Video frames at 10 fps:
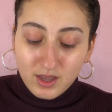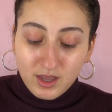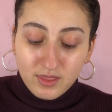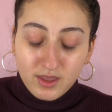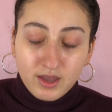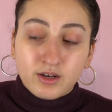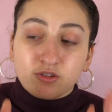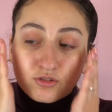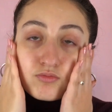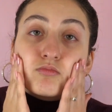And then
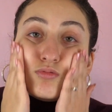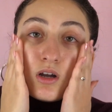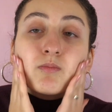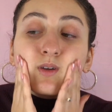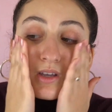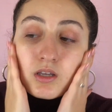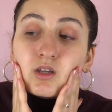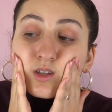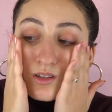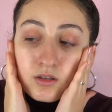just rub it
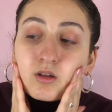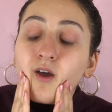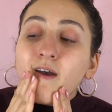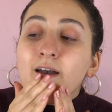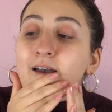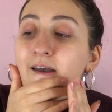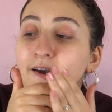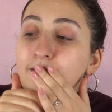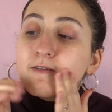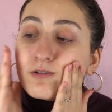in
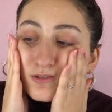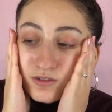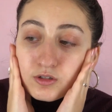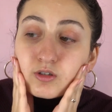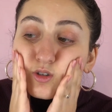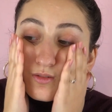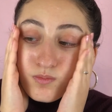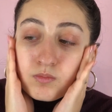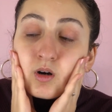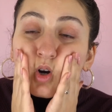to
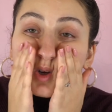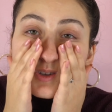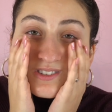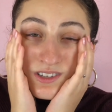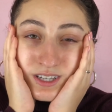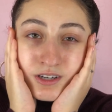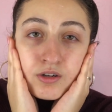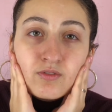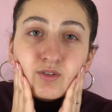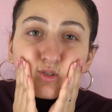my skin.
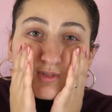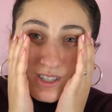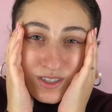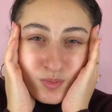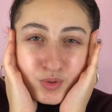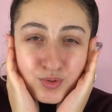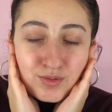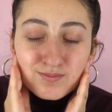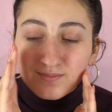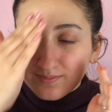Oh, it feels really
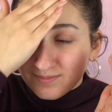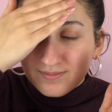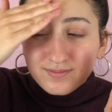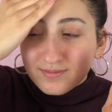smooth.